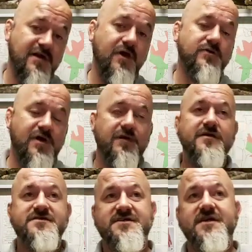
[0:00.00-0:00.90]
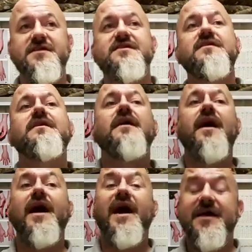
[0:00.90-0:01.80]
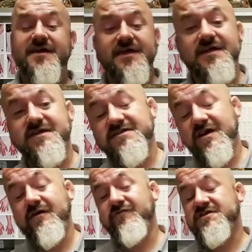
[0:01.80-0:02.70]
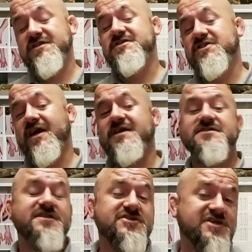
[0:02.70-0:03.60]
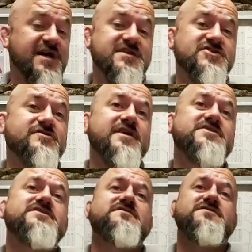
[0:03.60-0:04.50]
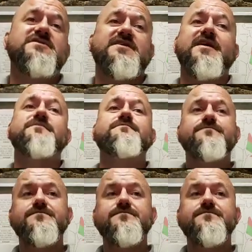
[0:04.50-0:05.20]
odon teeth, uh, and gigas obviously giant, so the giant strange tooth snake.